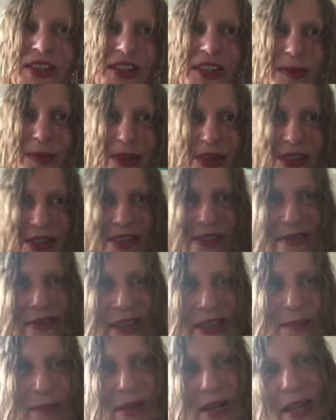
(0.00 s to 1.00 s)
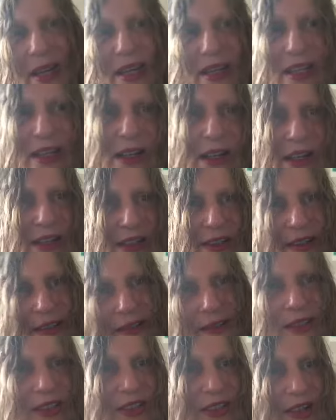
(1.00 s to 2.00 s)
suppose is fair play, kind of,
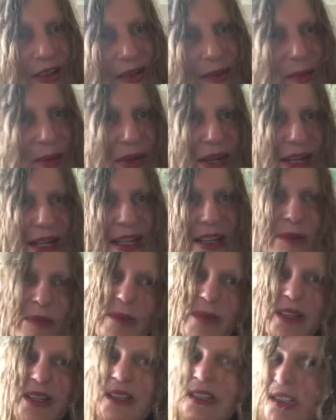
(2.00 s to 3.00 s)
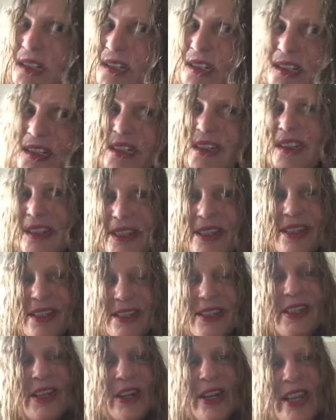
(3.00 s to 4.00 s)
because I was biting him. But,
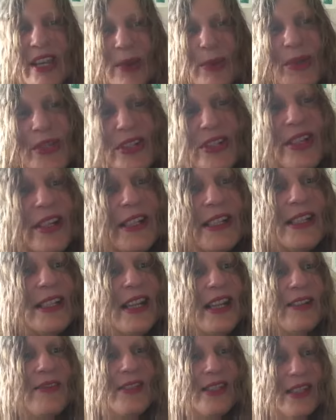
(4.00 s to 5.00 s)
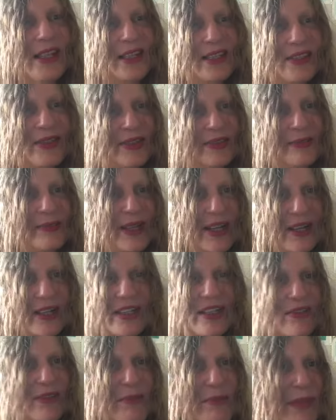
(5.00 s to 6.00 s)
you know, he was trying to have sex with me. I'd
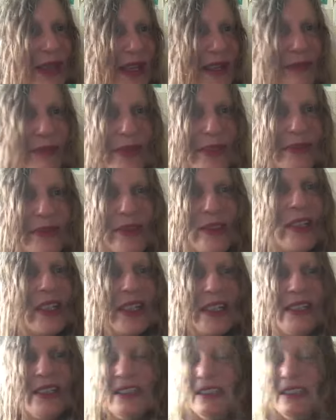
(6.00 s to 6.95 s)
never met him before.